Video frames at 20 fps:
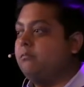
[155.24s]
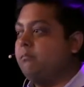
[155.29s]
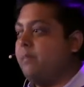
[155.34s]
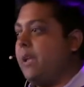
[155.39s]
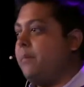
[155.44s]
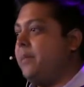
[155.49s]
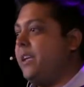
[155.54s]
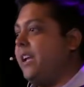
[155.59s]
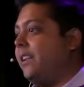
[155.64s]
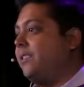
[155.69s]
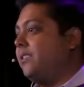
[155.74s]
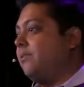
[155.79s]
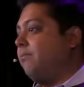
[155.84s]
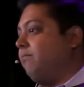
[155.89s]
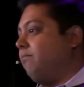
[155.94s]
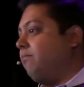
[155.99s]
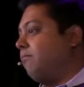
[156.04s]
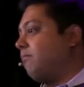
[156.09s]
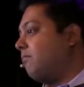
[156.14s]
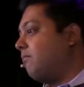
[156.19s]
maybe
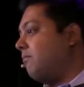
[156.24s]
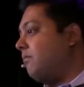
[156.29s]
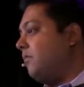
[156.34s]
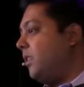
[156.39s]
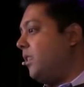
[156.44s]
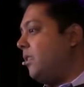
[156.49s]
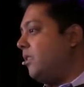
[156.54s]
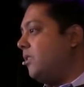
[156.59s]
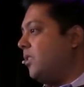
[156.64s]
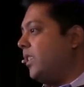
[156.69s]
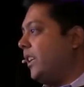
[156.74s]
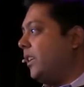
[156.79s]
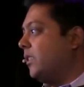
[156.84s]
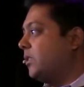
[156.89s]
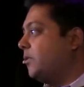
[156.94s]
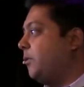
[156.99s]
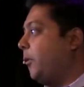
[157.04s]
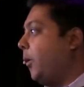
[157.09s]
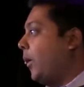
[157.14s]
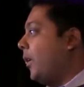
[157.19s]
at
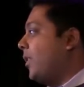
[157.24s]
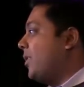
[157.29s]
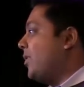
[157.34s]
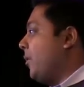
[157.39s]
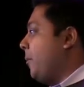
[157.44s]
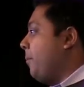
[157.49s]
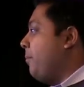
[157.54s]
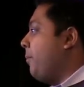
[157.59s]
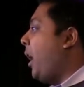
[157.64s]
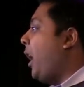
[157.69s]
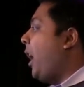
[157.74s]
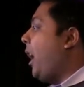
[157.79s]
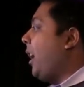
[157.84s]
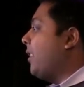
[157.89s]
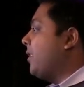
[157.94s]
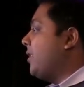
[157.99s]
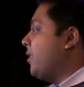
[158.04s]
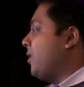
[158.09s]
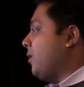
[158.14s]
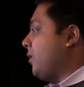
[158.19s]
Salesforce or
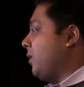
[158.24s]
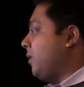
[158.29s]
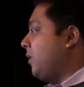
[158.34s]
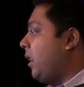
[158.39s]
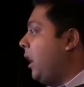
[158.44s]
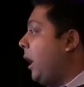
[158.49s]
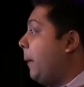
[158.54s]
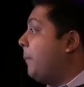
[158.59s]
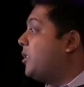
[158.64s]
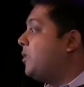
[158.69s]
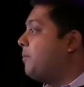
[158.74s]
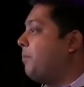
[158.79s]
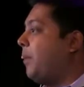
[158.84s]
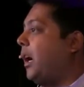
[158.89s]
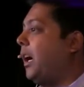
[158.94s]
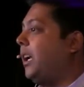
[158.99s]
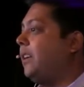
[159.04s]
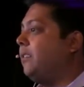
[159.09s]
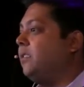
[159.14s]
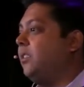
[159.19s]
Box or
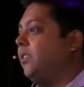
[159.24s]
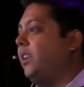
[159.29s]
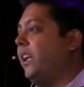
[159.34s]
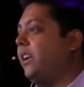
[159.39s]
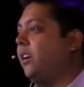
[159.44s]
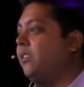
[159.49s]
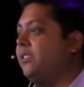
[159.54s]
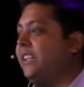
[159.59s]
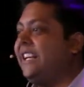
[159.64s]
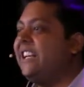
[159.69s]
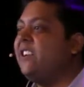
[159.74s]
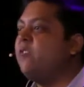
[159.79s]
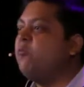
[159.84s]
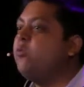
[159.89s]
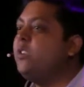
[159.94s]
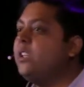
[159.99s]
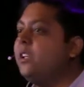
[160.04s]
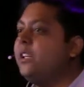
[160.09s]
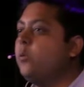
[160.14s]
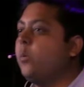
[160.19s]
HubSpot. They
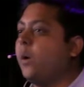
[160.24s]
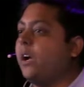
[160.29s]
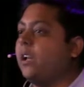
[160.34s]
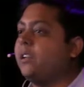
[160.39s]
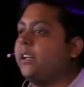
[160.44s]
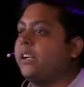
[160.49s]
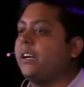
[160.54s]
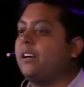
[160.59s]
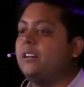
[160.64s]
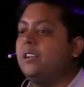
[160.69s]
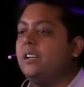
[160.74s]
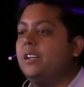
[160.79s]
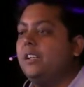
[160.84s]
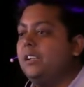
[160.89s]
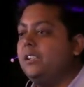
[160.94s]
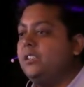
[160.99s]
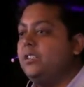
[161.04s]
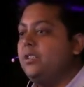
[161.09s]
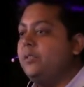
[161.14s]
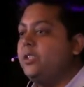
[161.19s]
did really well there.
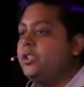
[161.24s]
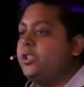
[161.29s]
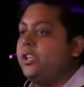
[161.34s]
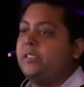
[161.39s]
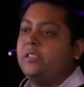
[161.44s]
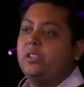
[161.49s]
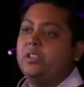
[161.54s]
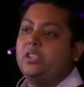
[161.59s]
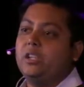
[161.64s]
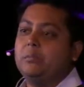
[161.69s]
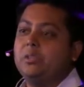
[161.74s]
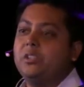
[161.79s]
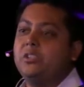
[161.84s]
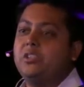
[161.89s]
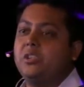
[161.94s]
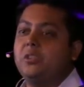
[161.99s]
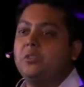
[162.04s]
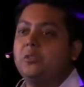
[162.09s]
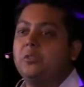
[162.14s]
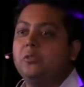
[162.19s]
You even checked their
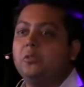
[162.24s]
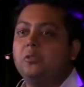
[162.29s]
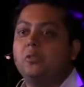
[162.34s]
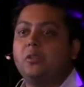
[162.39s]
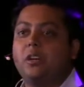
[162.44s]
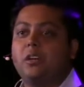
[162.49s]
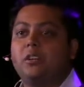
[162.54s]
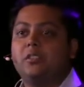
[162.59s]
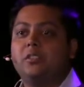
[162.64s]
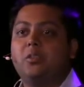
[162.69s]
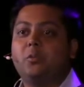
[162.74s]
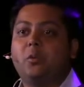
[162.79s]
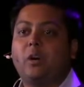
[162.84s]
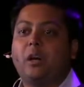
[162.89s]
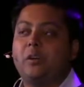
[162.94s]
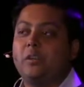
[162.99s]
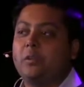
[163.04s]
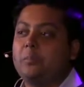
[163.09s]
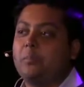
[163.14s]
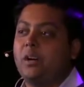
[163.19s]
W-2, or you were
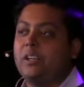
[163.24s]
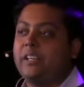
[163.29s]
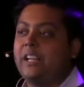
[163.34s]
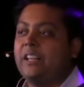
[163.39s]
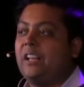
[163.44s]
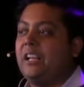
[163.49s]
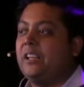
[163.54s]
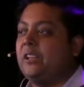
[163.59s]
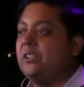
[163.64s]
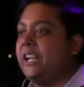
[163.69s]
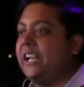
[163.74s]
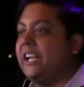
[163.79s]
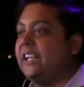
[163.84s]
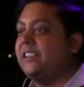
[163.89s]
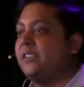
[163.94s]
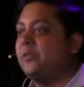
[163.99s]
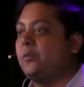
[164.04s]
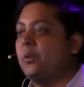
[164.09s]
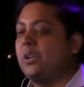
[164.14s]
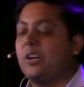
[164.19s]
out in the parking lot looking
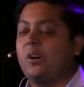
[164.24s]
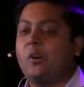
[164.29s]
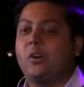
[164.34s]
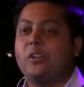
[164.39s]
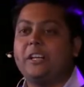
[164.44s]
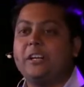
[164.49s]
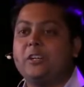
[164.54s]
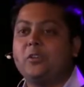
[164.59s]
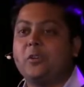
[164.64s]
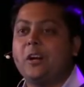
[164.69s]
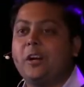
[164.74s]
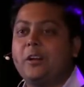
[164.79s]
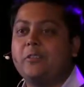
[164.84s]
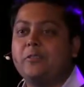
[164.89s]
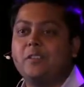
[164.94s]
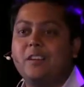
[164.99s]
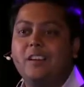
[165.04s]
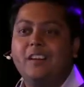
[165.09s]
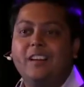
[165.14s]
at what car they drive,